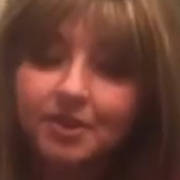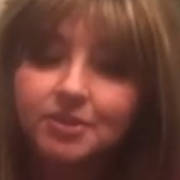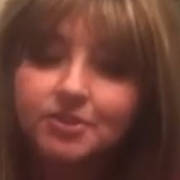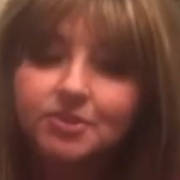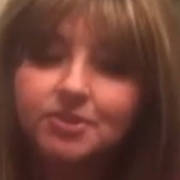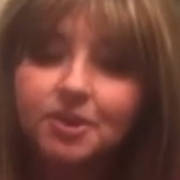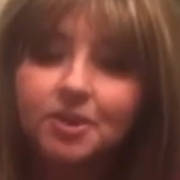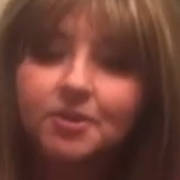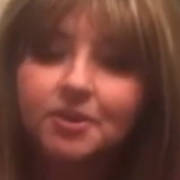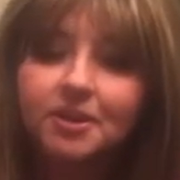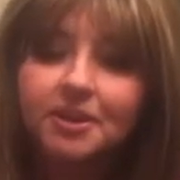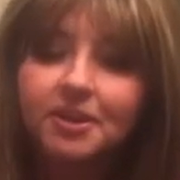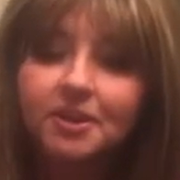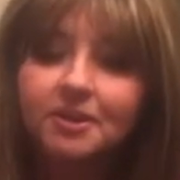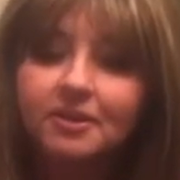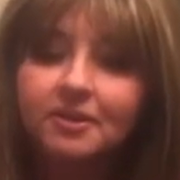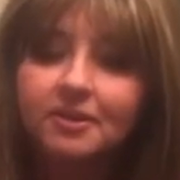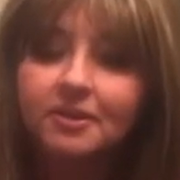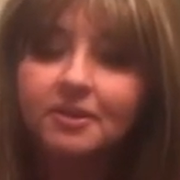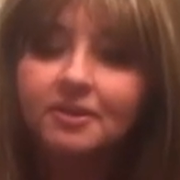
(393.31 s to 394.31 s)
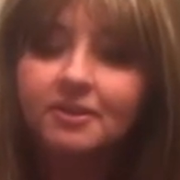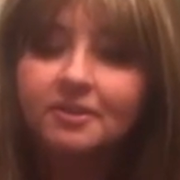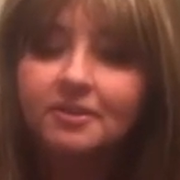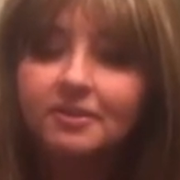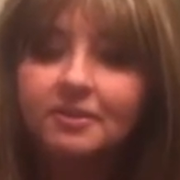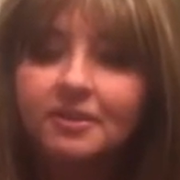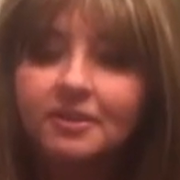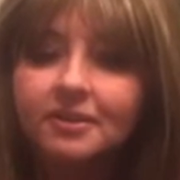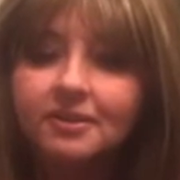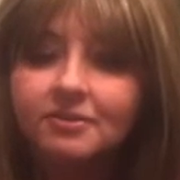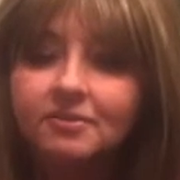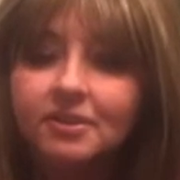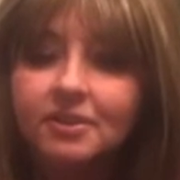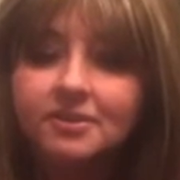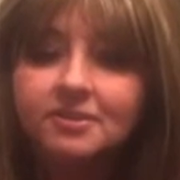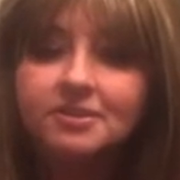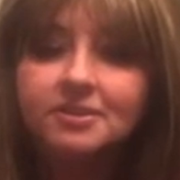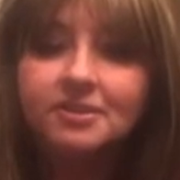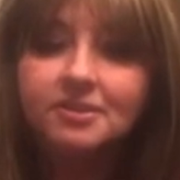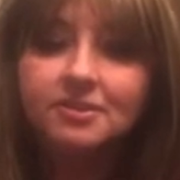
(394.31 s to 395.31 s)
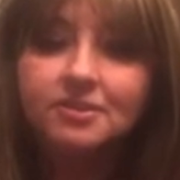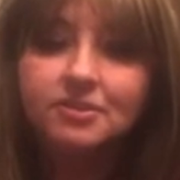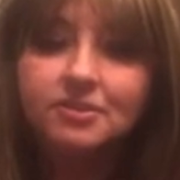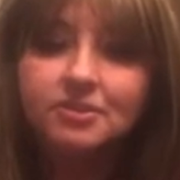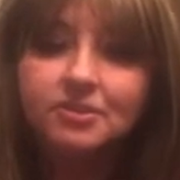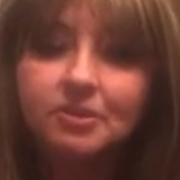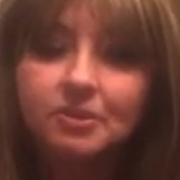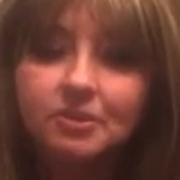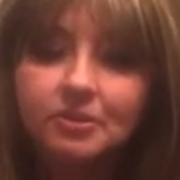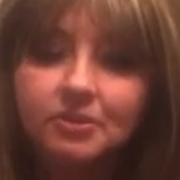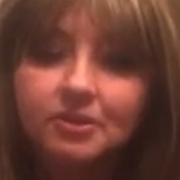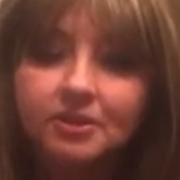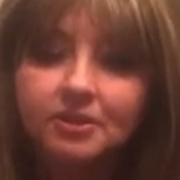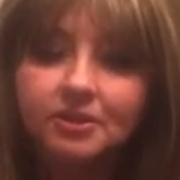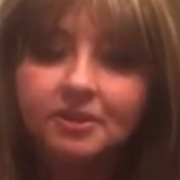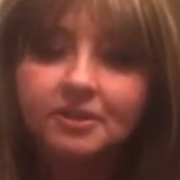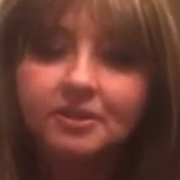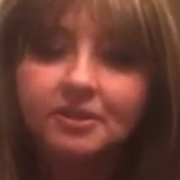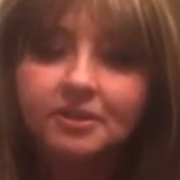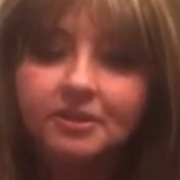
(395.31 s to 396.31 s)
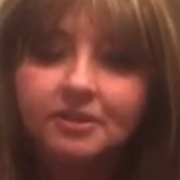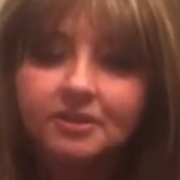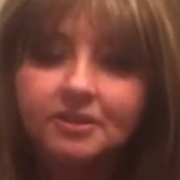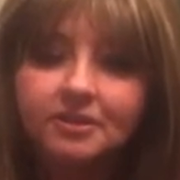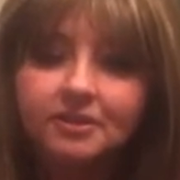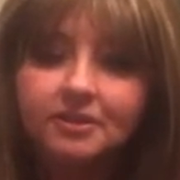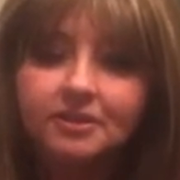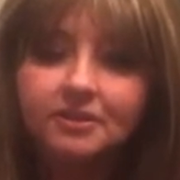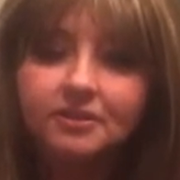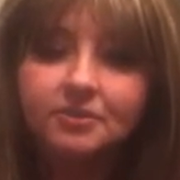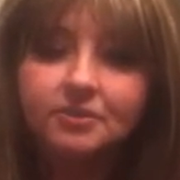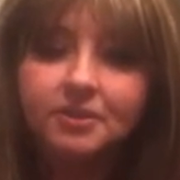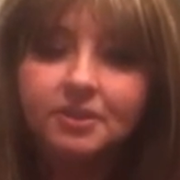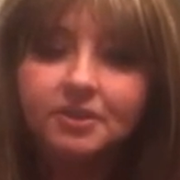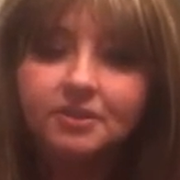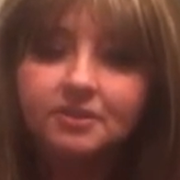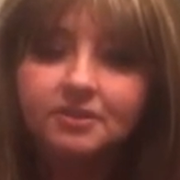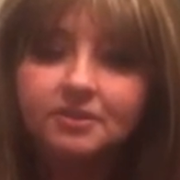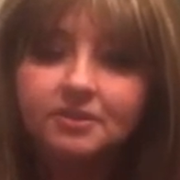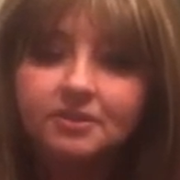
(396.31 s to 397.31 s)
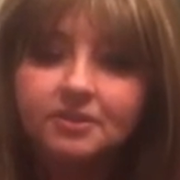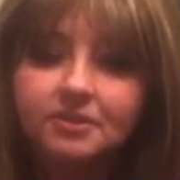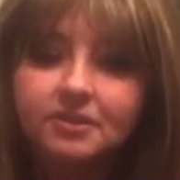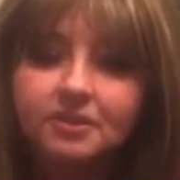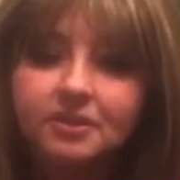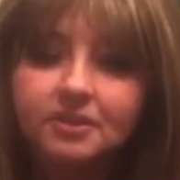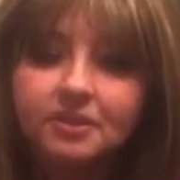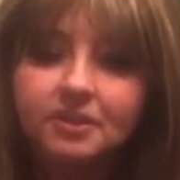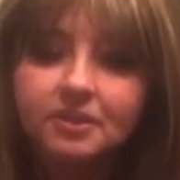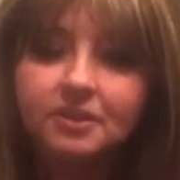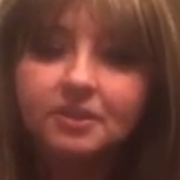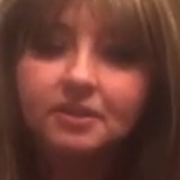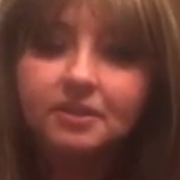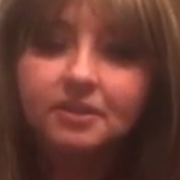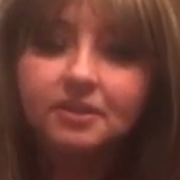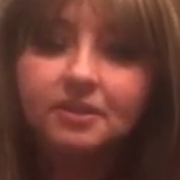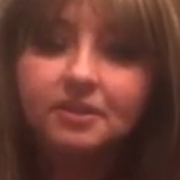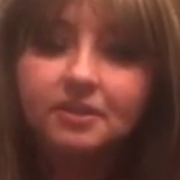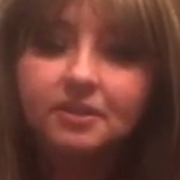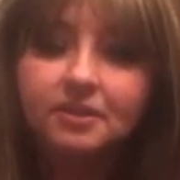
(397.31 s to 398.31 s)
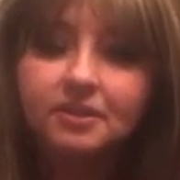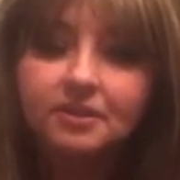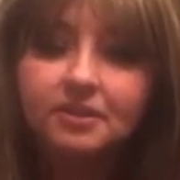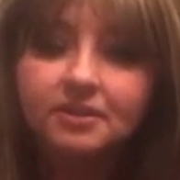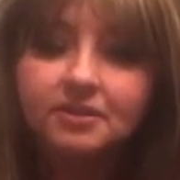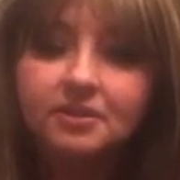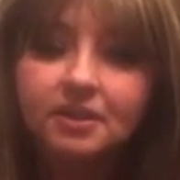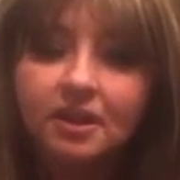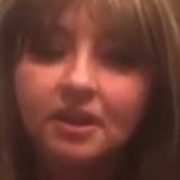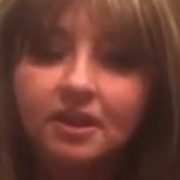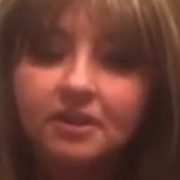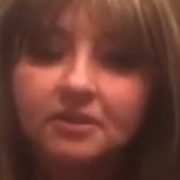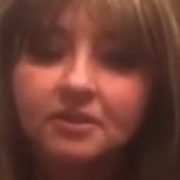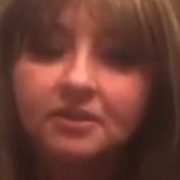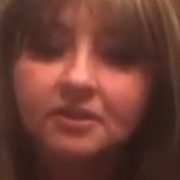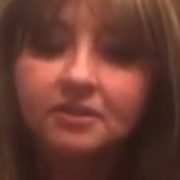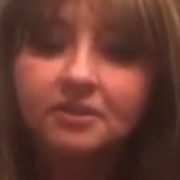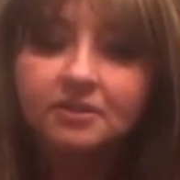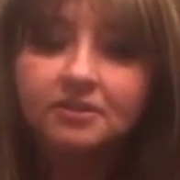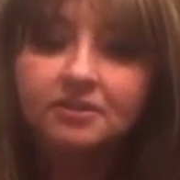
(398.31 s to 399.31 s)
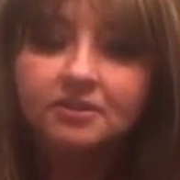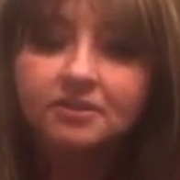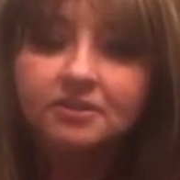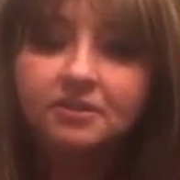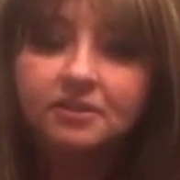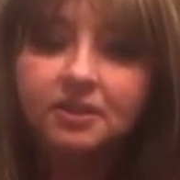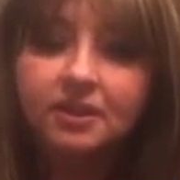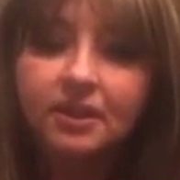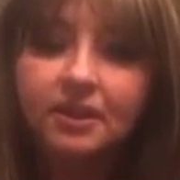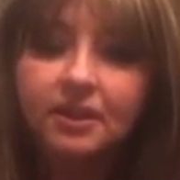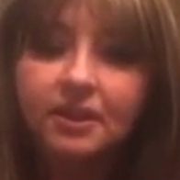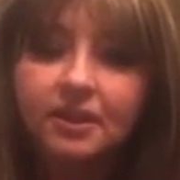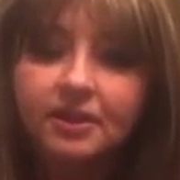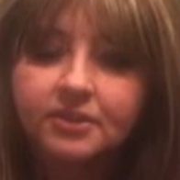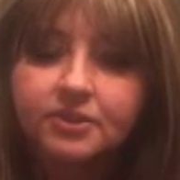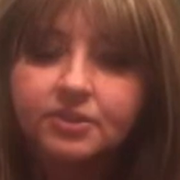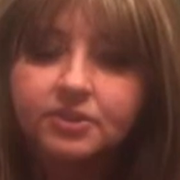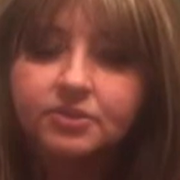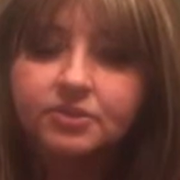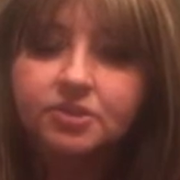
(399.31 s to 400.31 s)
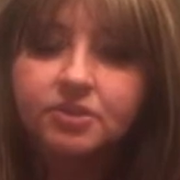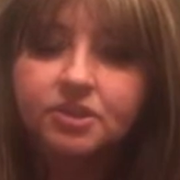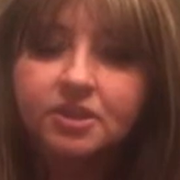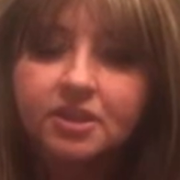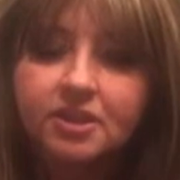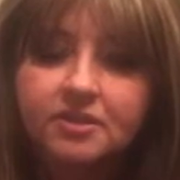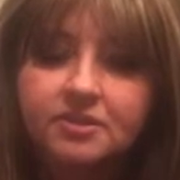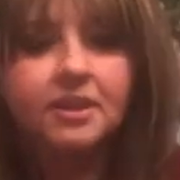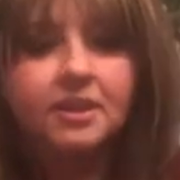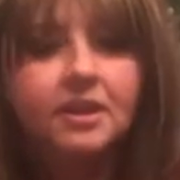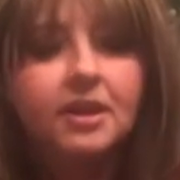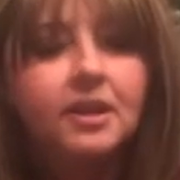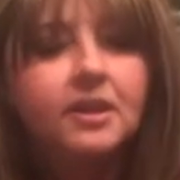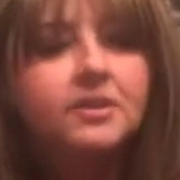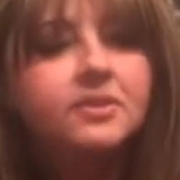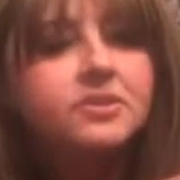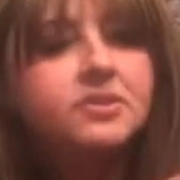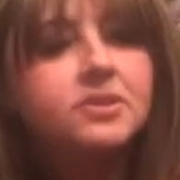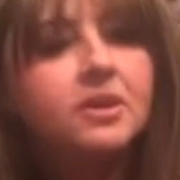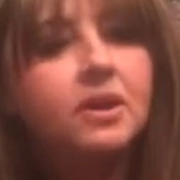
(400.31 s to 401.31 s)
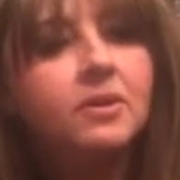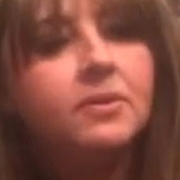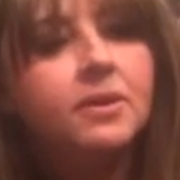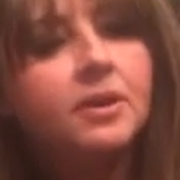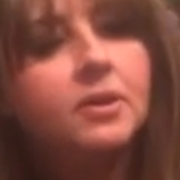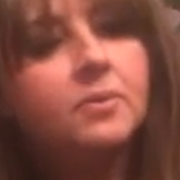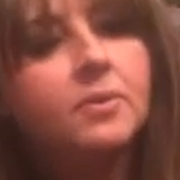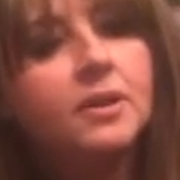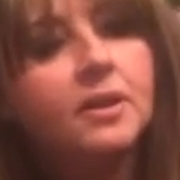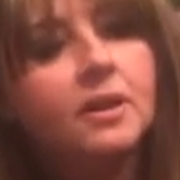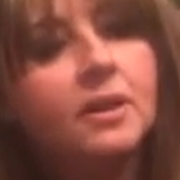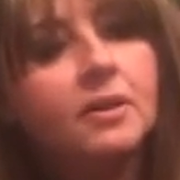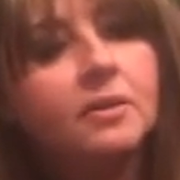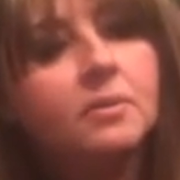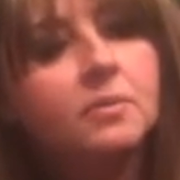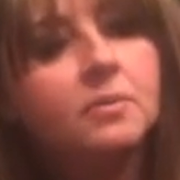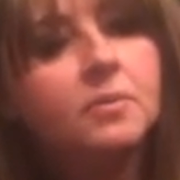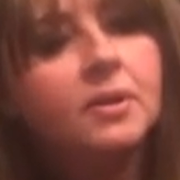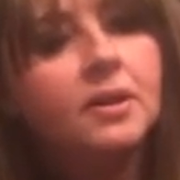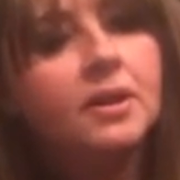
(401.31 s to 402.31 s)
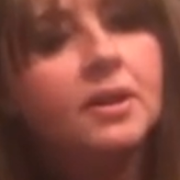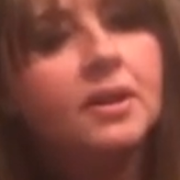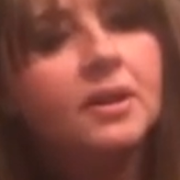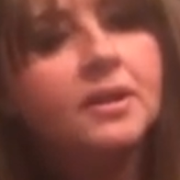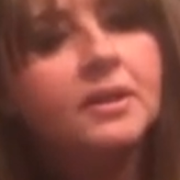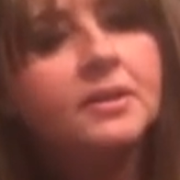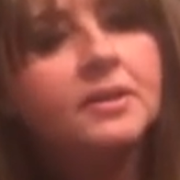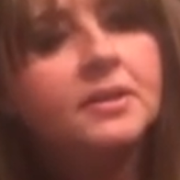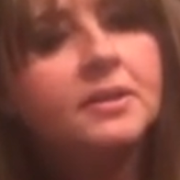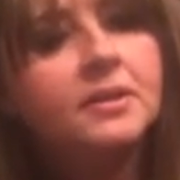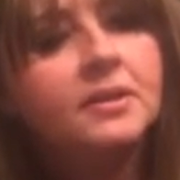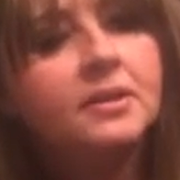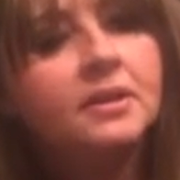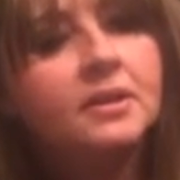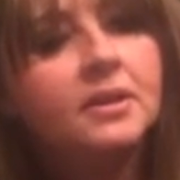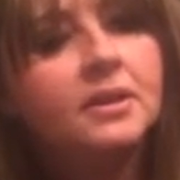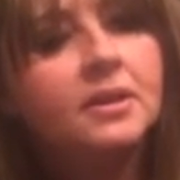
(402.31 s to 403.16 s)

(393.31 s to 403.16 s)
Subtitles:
So here, and it runs on solar, and I think this was $1, and you just, so here we go, 1